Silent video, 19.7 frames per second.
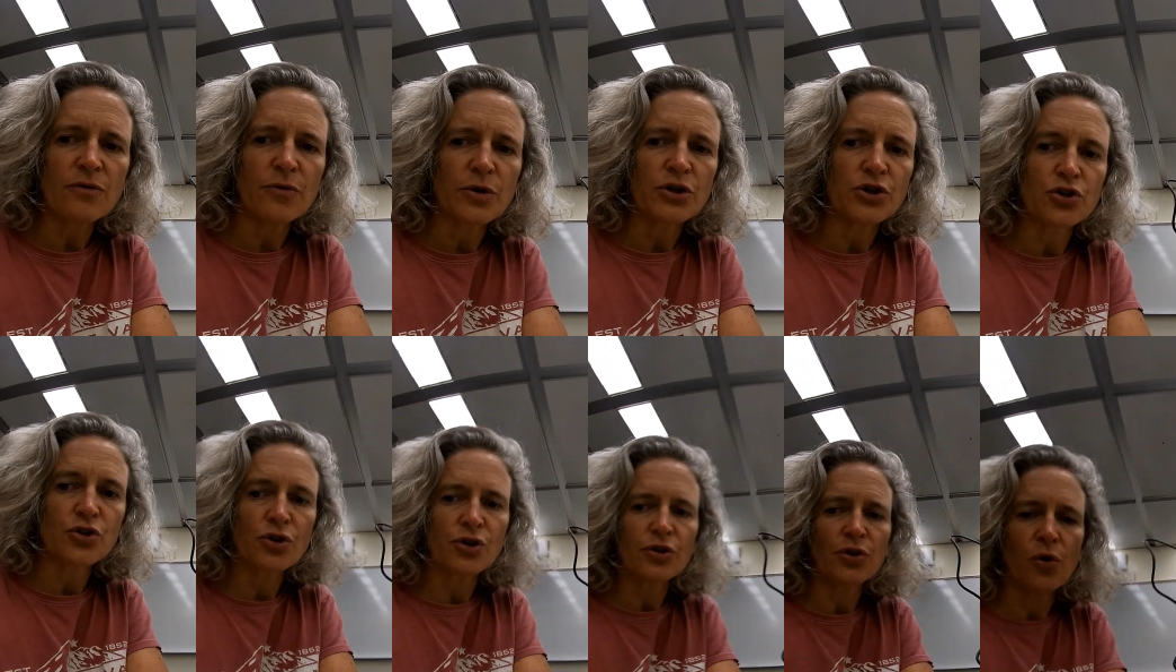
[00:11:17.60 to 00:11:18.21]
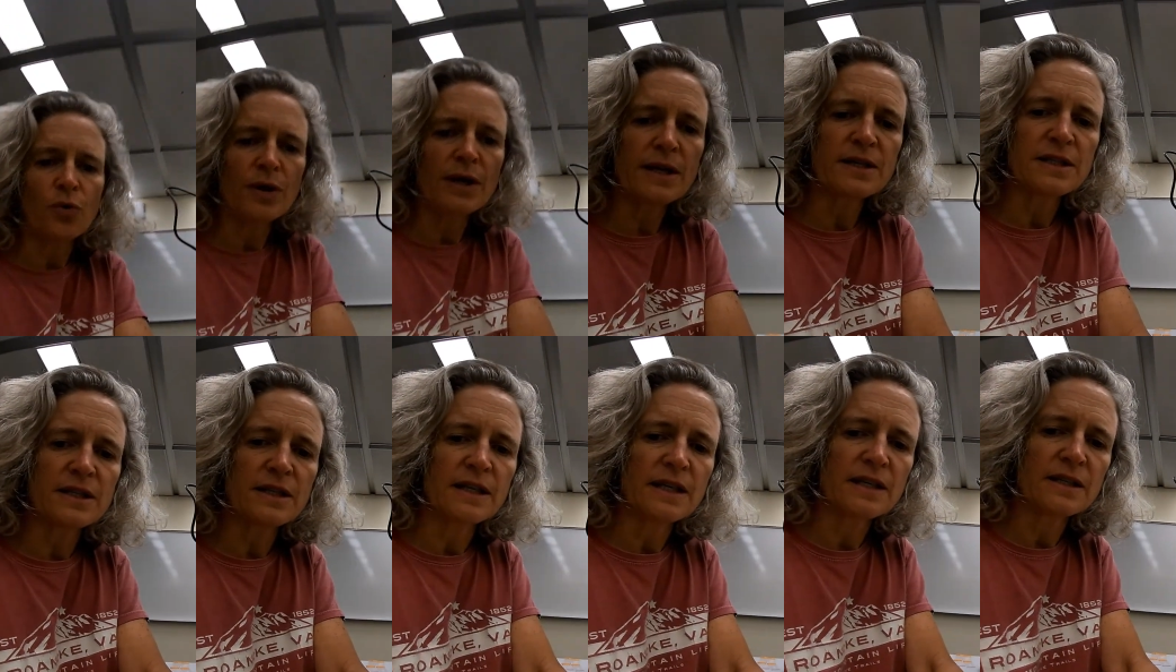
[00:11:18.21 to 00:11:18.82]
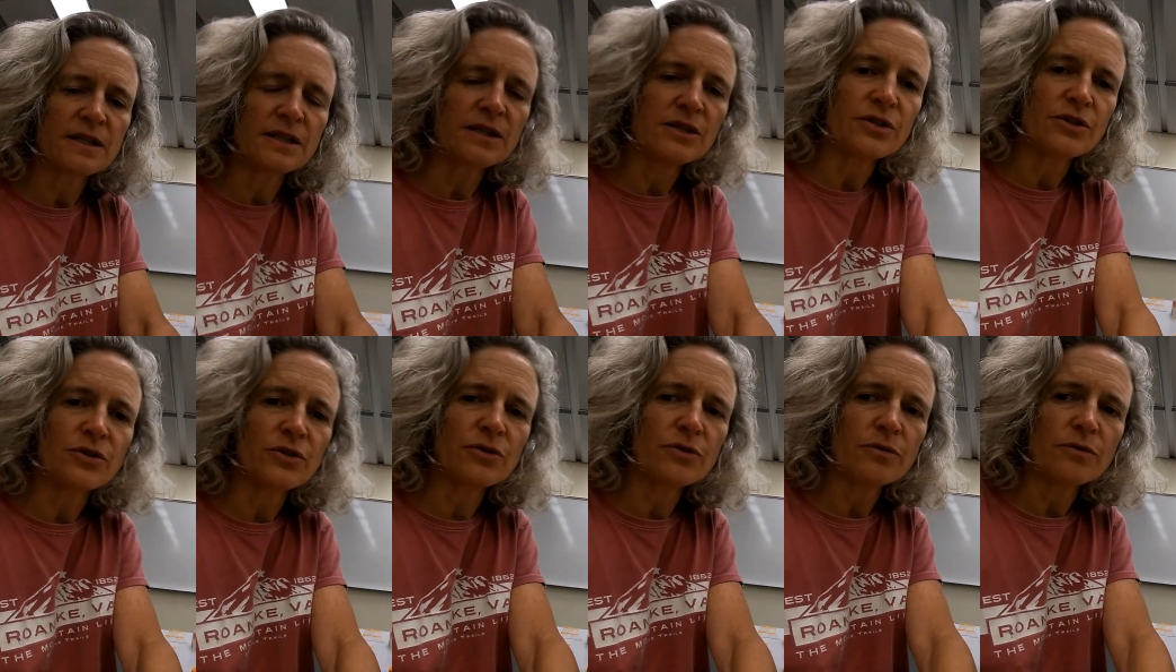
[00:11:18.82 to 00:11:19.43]
what you're going to need to
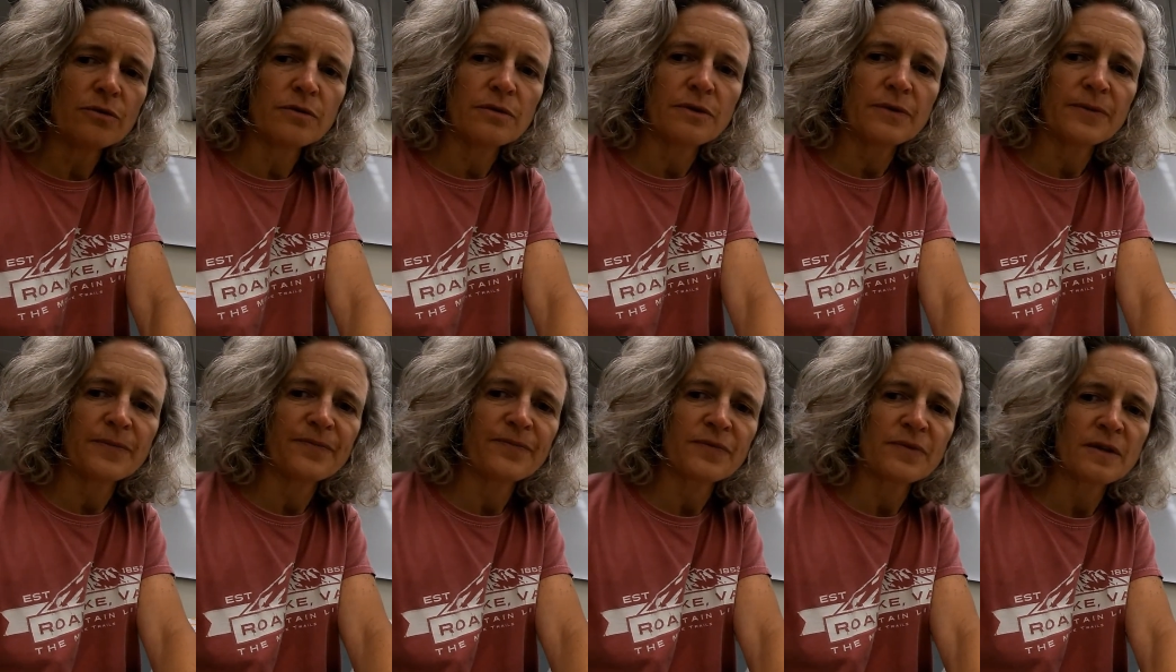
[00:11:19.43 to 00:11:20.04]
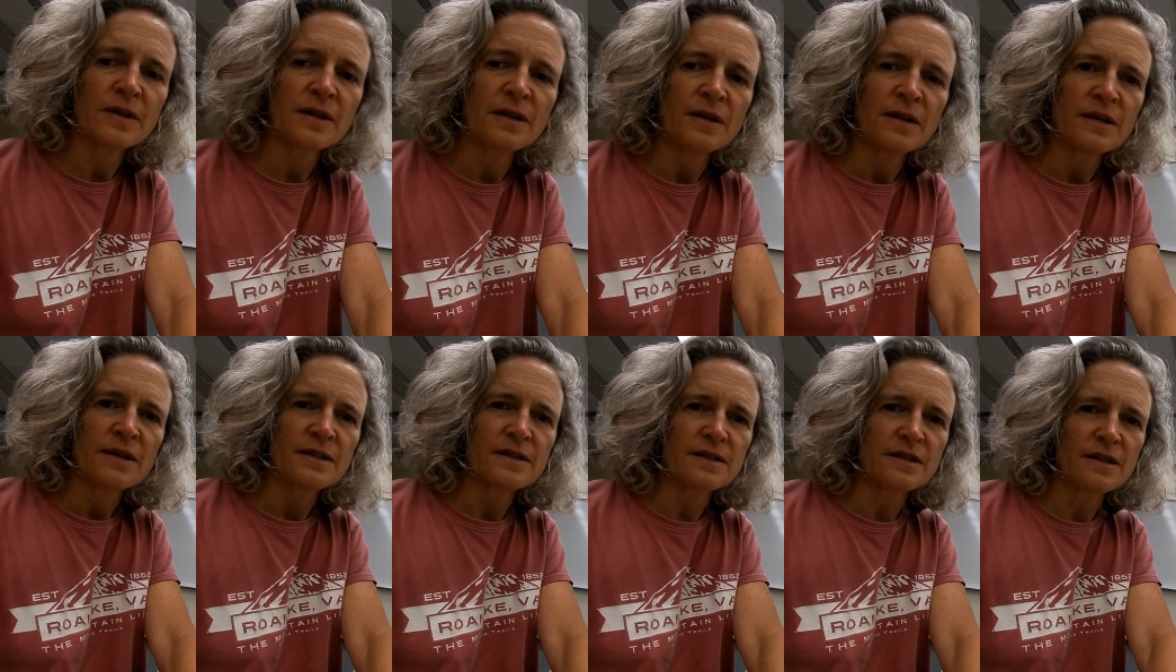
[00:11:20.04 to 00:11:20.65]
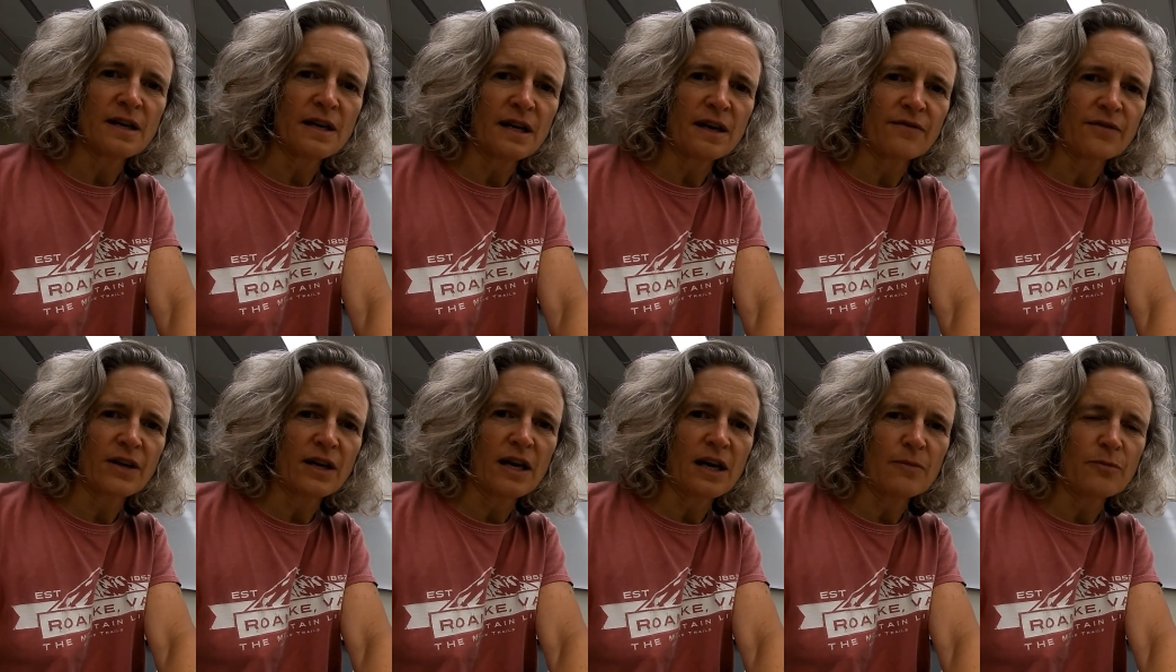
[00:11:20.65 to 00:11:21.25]
do, is to not have
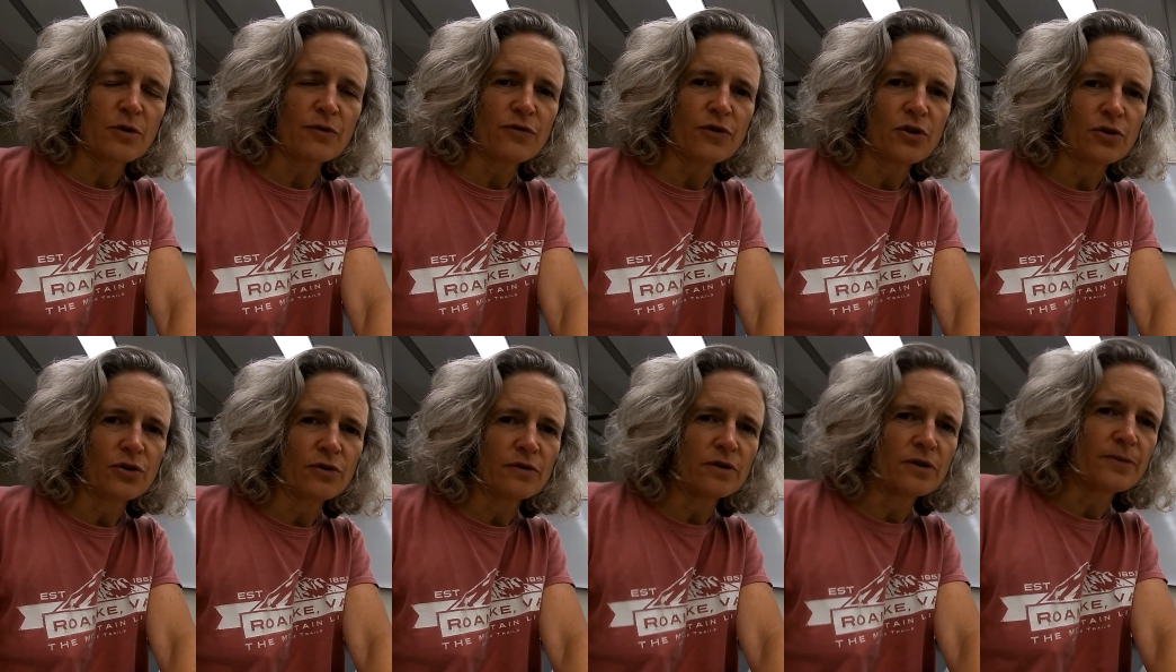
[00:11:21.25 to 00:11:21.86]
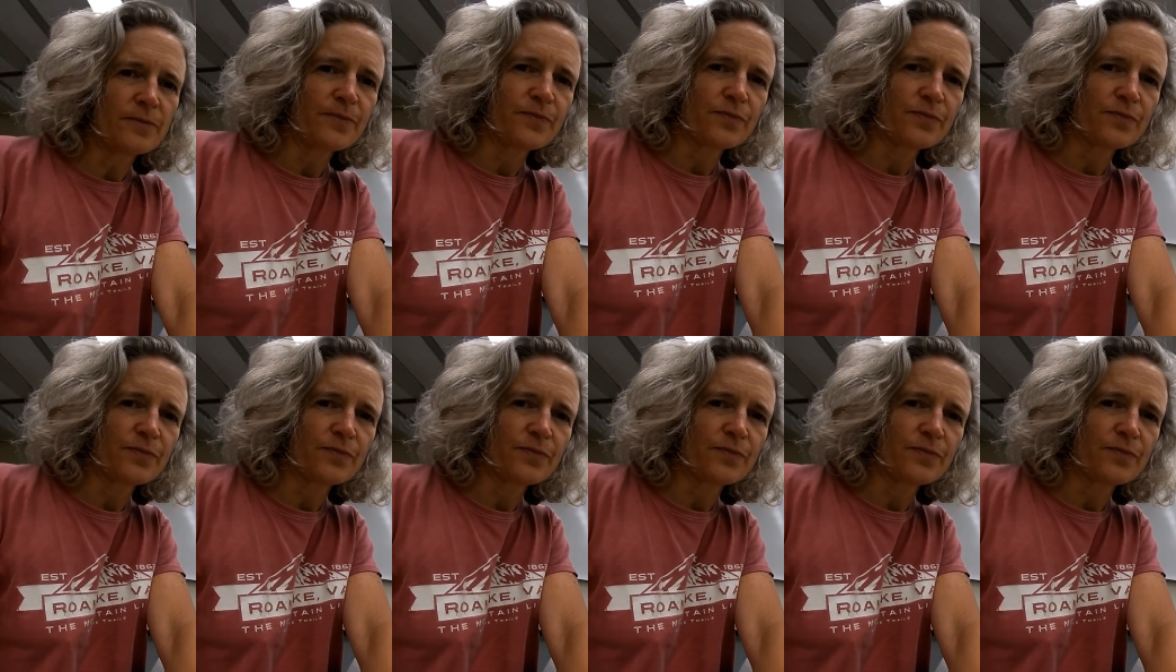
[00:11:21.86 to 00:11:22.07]
the camera fall over,